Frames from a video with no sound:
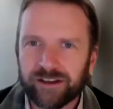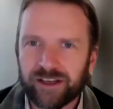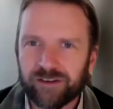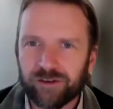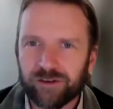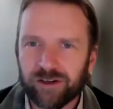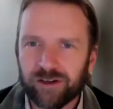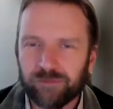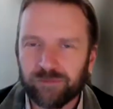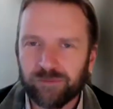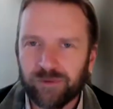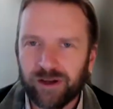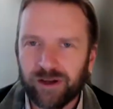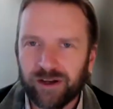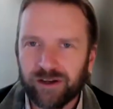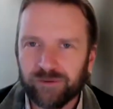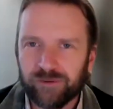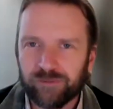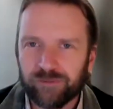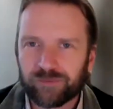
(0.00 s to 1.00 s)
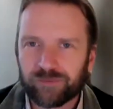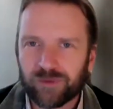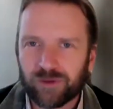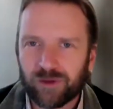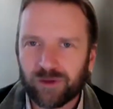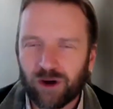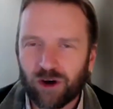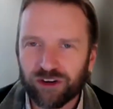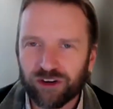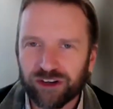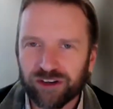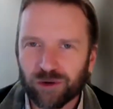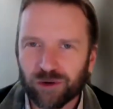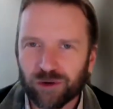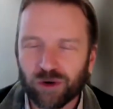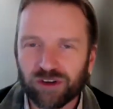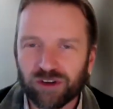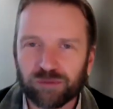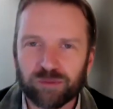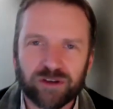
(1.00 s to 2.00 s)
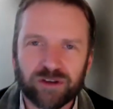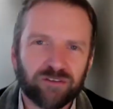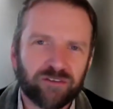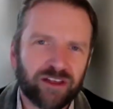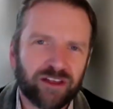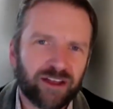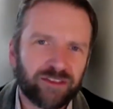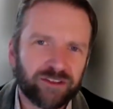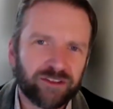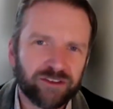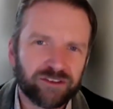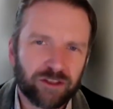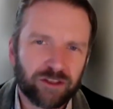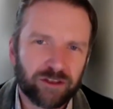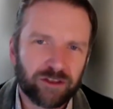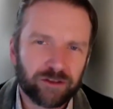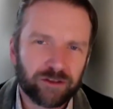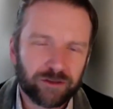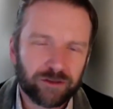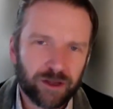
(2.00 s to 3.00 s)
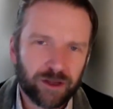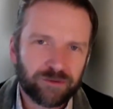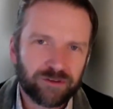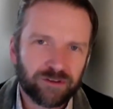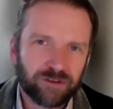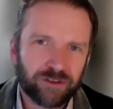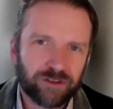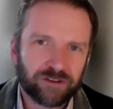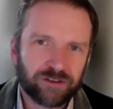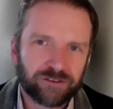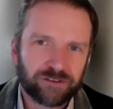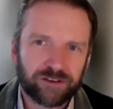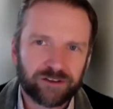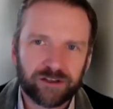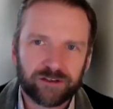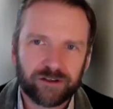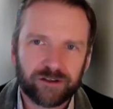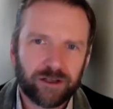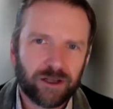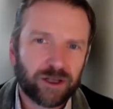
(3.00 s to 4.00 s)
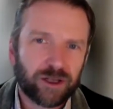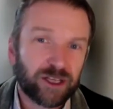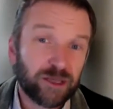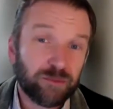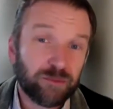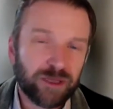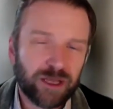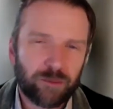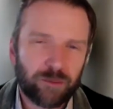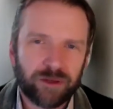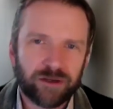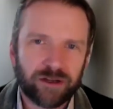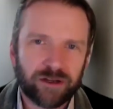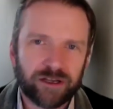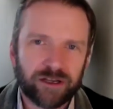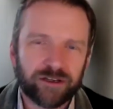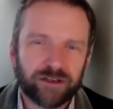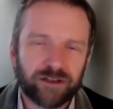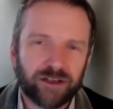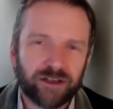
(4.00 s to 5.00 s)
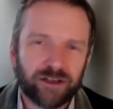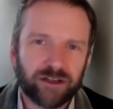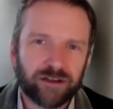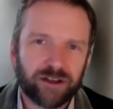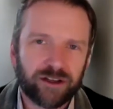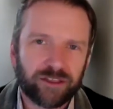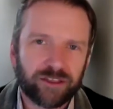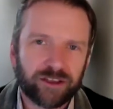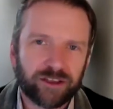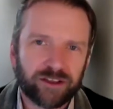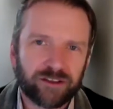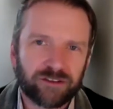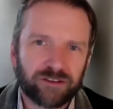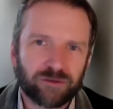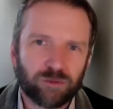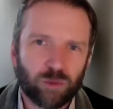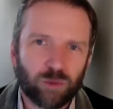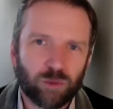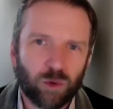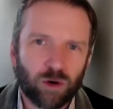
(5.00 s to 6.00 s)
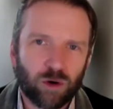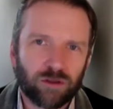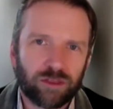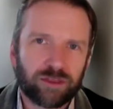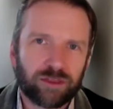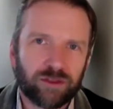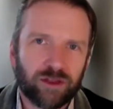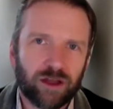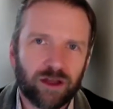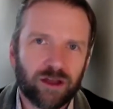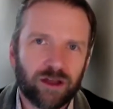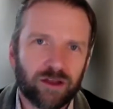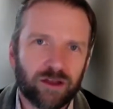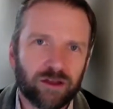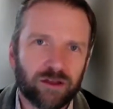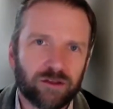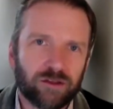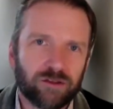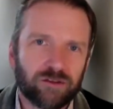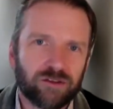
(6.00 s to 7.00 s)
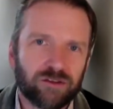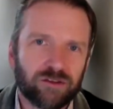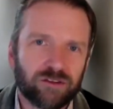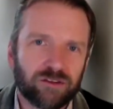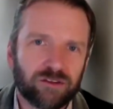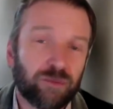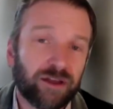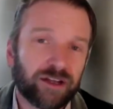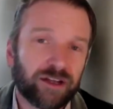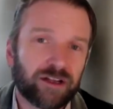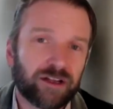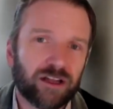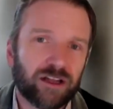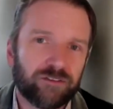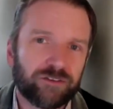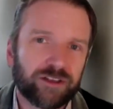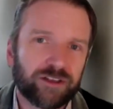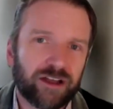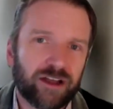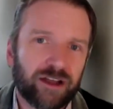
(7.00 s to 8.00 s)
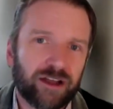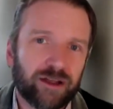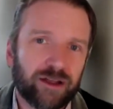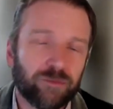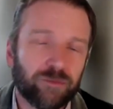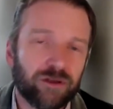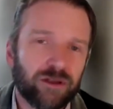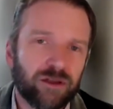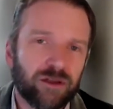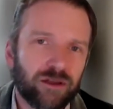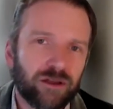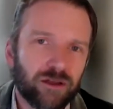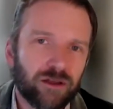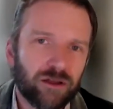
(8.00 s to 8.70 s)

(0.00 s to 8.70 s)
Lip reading: I'll give a hearty endorsement of that. These are the types of things that keep me up at night, and I think it's worth spending a lot of time